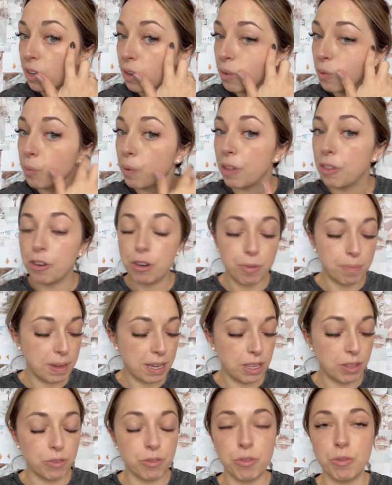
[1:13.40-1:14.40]
whether it be
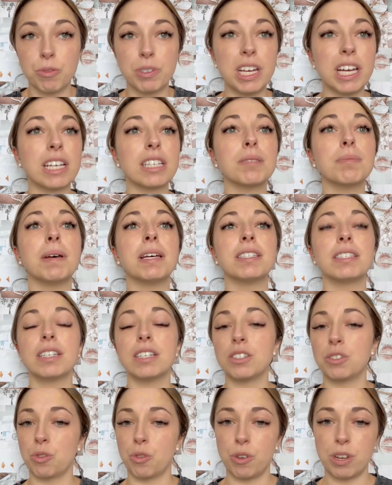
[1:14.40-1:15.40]
through text
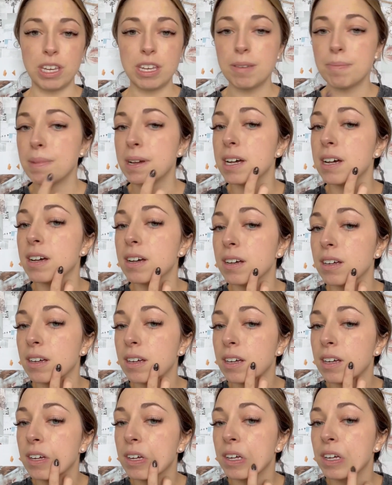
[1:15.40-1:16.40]
message or email.
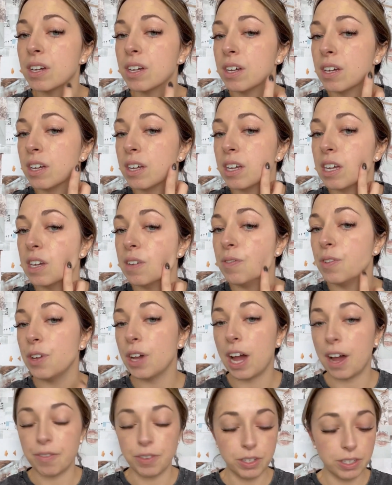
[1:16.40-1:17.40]
If you
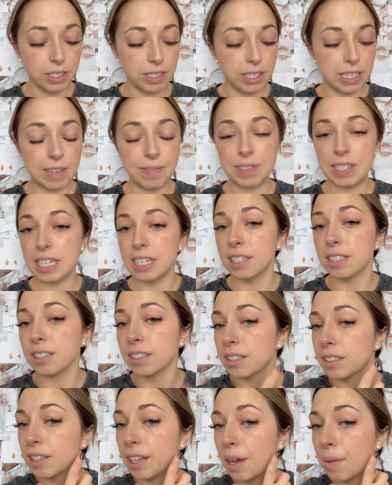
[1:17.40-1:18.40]
haven't received it,
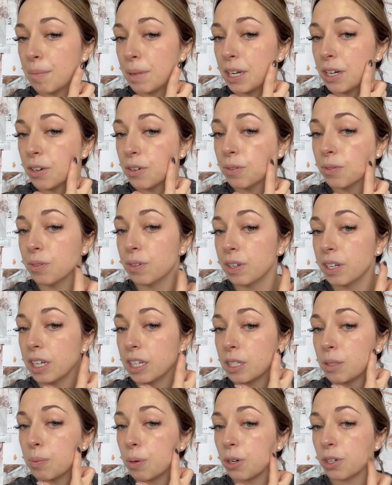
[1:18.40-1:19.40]
let me know.
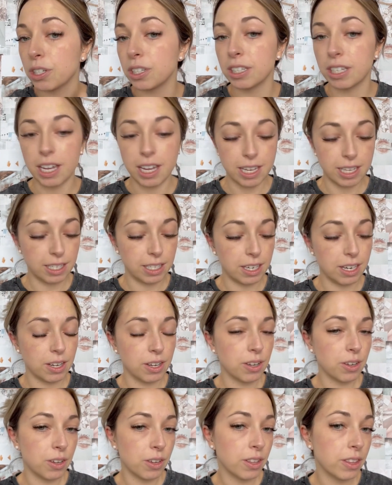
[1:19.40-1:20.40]
It's personalized.
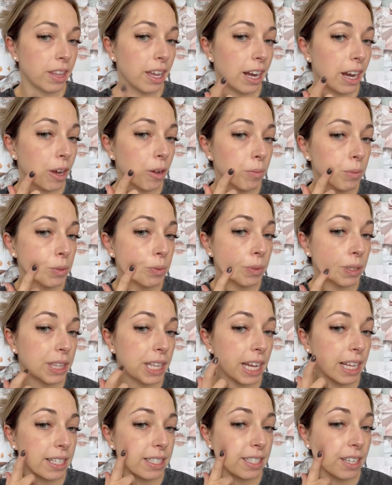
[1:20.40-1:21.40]
That helps with
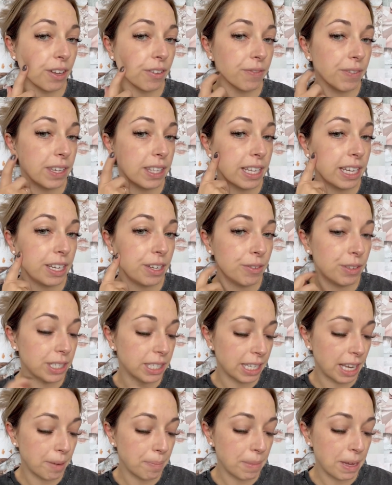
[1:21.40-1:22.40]
that selfie that you had
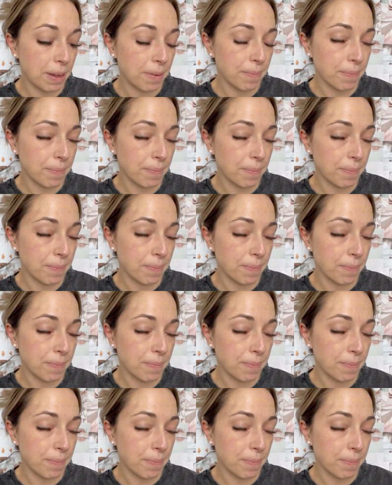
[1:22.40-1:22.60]
sent me.